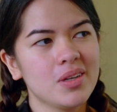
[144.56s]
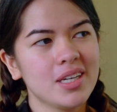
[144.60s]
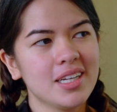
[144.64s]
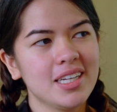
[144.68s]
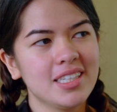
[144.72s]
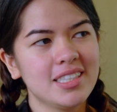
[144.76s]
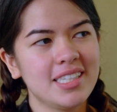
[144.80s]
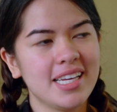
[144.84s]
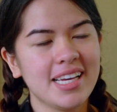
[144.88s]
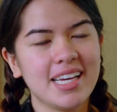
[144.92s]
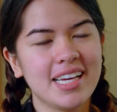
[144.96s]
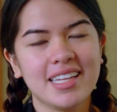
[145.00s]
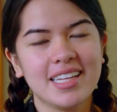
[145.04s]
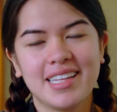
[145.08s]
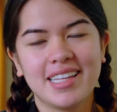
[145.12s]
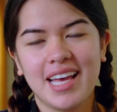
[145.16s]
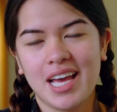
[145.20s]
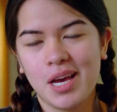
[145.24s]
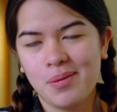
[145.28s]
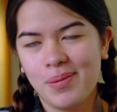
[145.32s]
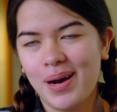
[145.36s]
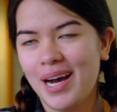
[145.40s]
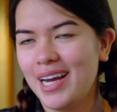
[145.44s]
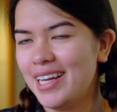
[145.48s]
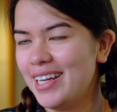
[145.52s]
we're going to take it
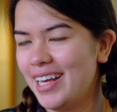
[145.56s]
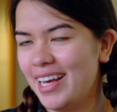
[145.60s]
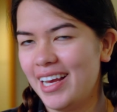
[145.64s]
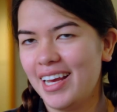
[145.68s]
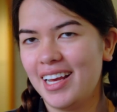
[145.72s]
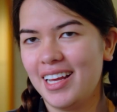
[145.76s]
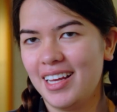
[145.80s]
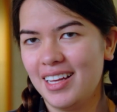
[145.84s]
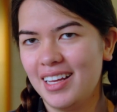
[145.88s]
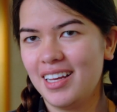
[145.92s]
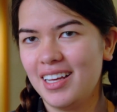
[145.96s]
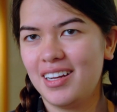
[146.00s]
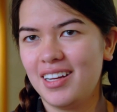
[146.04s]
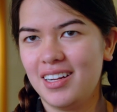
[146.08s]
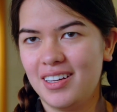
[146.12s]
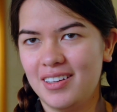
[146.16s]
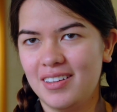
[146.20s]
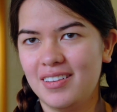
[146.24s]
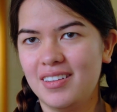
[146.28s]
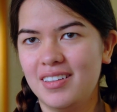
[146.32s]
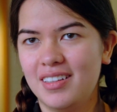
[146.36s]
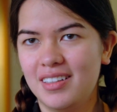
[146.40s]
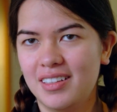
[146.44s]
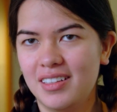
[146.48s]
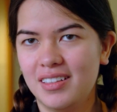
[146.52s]
day by day, you
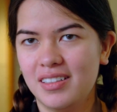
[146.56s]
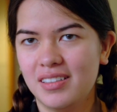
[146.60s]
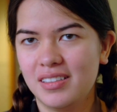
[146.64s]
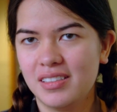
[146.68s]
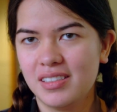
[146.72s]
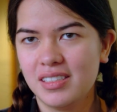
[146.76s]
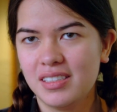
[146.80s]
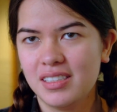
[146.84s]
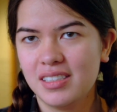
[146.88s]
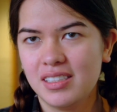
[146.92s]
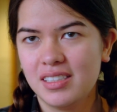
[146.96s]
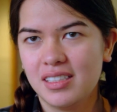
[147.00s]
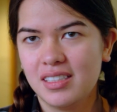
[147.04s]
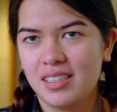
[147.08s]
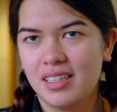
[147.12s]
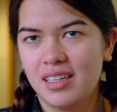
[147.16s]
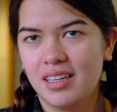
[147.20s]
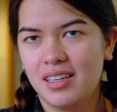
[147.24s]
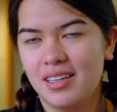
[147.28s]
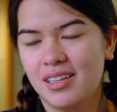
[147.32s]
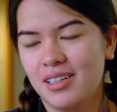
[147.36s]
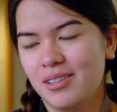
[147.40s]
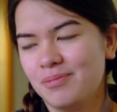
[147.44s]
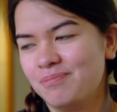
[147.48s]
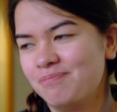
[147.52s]
know.
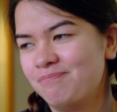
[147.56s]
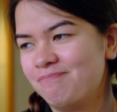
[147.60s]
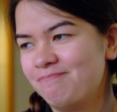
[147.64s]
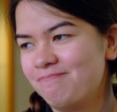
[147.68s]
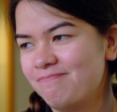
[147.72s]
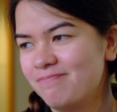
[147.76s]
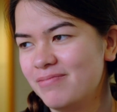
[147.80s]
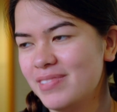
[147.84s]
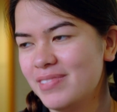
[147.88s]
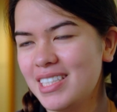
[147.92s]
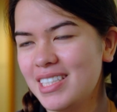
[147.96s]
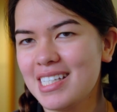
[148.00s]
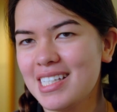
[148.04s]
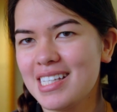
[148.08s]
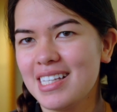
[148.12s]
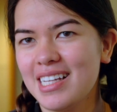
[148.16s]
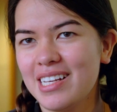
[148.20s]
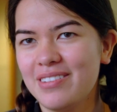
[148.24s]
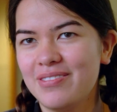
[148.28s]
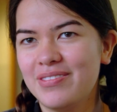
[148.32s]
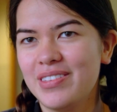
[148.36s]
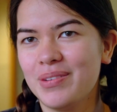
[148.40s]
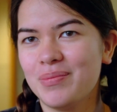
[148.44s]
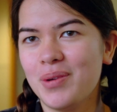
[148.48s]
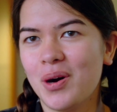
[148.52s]
Um, just
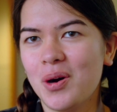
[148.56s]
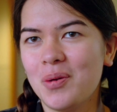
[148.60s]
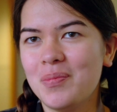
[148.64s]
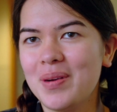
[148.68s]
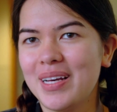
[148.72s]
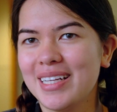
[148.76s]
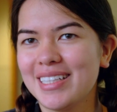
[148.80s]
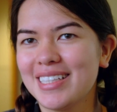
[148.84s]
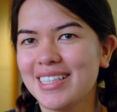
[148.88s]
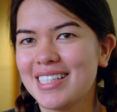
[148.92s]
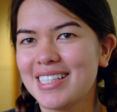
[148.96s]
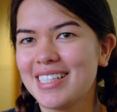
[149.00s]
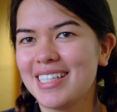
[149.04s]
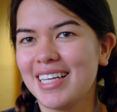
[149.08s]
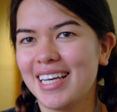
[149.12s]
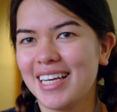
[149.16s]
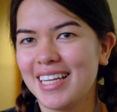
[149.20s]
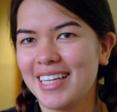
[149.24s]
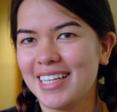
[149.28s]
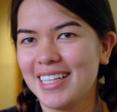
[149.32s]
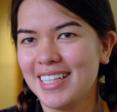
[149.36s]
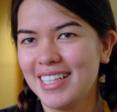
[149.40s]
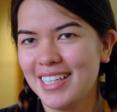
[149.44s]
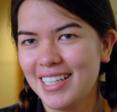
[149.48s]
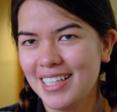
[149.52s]
live the moment,
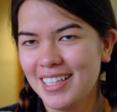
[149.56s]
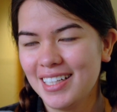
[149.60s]
and